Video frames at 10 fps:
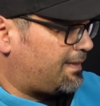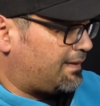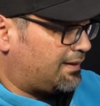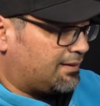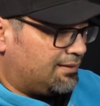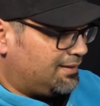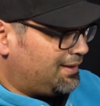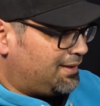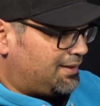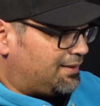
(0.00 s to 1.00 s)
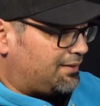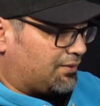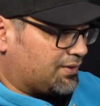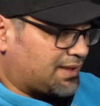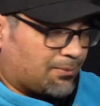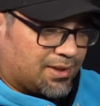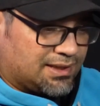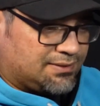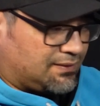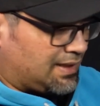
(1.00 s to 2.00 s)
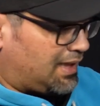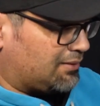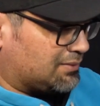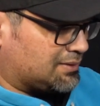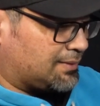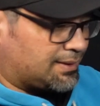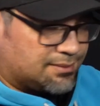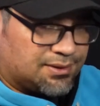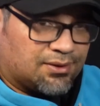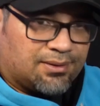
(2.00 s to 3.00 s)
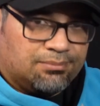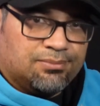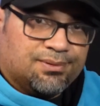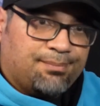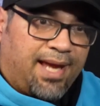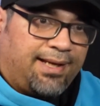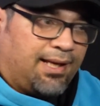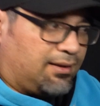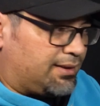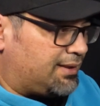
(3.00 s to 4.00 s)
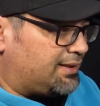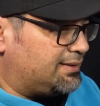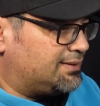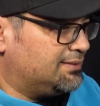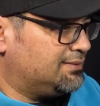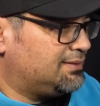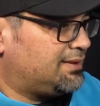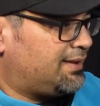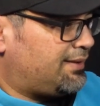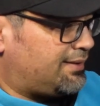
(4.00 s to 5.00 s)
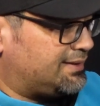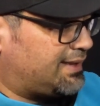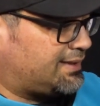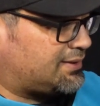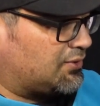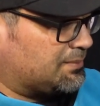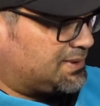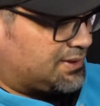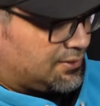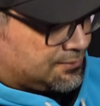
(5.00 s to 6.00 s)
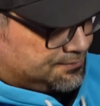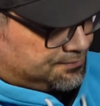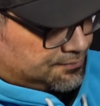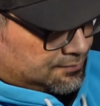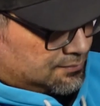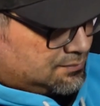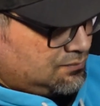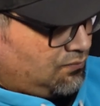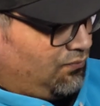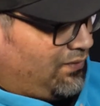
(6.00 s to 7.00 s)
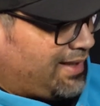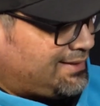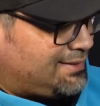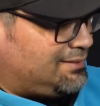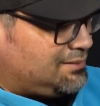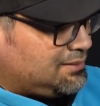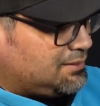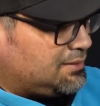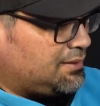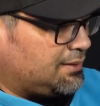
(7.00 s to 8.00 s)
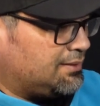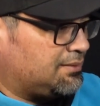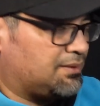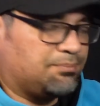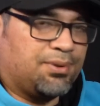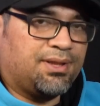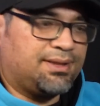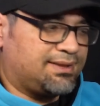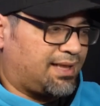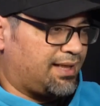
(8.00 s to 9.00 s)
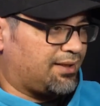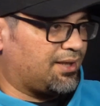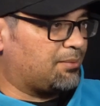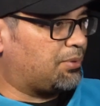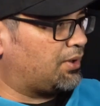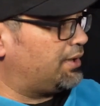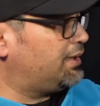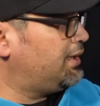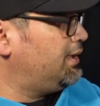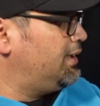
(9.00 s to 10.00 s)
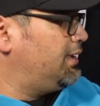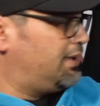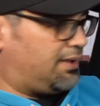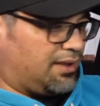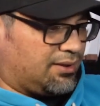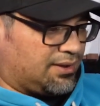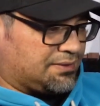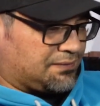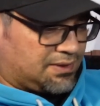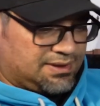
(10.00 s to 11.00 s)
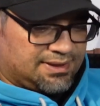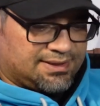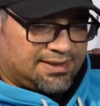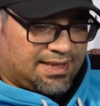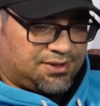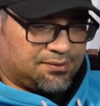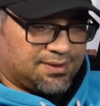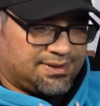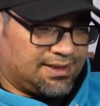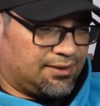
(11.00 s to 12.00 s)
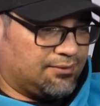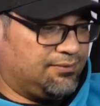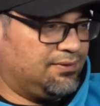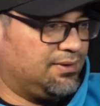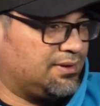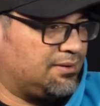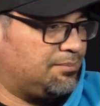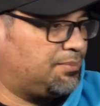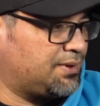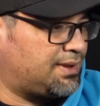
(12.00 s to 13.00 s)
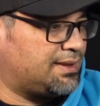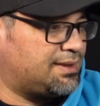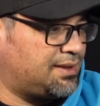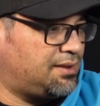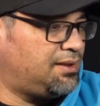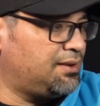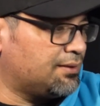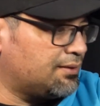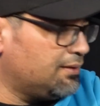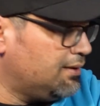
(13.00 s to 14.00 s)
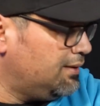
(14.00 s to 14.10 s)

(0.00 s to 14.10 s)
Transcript: The only time one of these fell out was when, you know, I was manhandling these head sculpts. So that's pretty good design on their part. Now, as far as the statue itself, put this here.